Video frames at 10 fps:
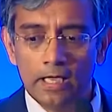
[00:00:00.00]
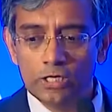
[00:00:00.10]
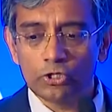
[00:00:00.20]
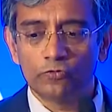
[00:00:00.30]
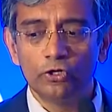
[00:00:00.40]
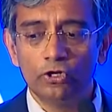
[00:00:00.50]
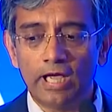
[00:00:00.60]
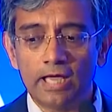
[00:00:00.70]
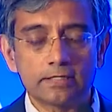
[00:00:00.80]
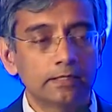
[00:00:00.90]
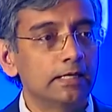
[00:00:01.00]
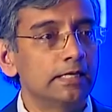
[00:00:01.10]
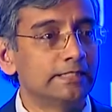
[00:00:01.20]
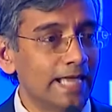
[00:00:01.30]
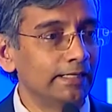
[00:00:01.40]
So if you look at
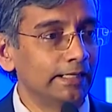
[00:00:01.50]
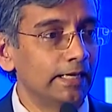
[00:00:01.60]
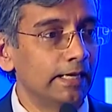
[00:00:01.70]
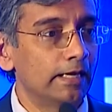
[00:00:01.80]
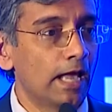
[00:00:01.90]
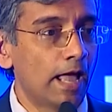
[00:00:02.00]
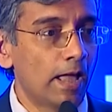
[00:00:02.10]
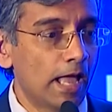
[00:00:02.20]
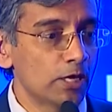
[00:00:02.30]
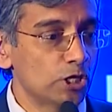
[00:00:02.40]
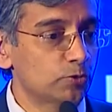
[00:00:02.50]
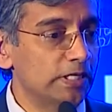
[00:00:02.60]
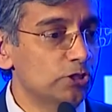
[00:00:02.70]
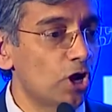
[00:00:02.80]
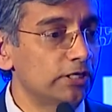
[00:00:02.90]
Delhi, as we
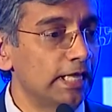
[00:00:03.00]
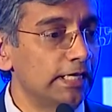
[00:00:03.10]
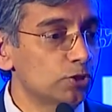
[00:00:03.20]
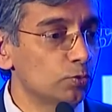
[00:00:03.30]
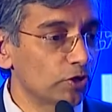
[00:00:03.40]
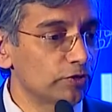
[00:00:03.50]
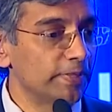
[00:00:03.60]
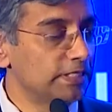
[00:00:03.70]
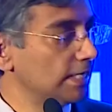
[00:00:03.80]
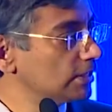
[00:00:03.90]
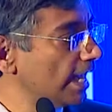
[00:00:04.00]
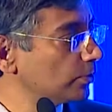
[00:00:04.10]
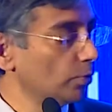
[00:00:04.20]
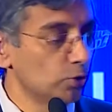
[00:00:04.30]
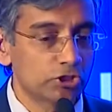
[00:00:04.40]
saw, Delhi is one of the busiest
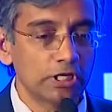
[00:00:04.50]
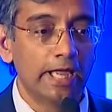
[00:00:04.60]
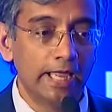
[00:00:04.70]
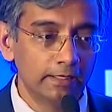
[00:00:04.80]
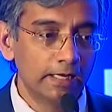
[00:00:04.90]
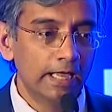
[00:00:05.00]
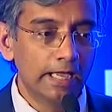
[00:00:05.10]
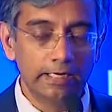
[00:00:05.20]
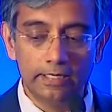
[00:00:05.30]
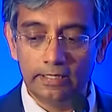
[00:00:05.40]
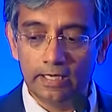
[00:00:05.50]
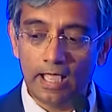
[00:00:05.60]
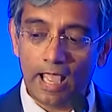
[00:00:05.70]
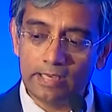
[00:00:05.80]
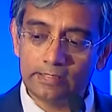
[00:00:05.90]
airports in
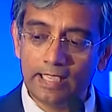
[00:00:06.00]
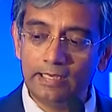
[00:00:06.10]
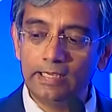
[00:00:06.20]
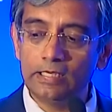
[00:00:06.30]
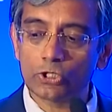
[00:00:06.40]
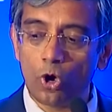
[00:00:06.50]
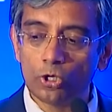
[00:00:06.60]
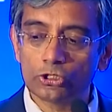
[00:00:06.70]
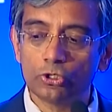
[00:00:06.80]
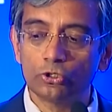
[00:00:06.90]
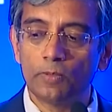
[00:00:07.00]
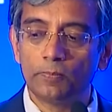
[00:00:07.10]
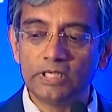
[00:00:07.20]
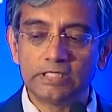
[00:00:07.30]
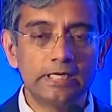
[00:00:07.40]
India, and Delhi is also the
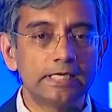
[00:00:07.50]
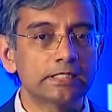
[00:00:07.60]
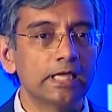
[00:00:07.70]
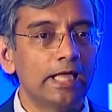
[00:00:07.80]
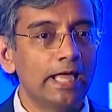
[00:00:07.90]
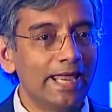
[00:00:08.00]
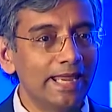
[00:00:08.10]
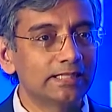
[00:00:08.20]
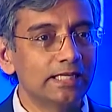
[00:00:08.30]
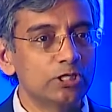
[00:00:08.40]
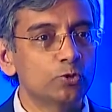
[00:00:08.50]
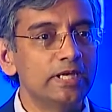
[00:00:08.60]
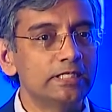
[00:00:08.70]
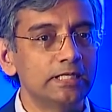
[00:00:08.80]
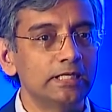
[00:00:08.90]
busiest
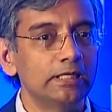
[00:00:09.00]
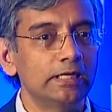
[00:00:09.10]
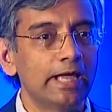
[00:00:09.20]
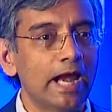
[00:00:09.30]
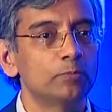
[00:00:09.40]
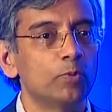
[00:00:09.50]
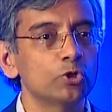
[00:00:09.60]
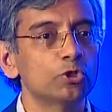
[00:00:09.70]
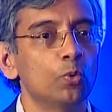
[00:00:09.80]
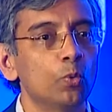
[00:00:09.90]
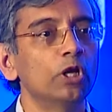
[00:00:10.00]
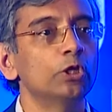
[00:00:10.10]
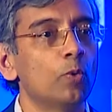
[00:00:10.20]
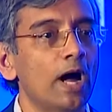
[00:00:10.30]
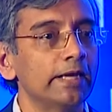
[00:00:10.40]
A320 airport
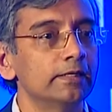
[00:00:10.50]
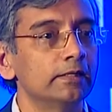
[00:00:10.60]
worldwide.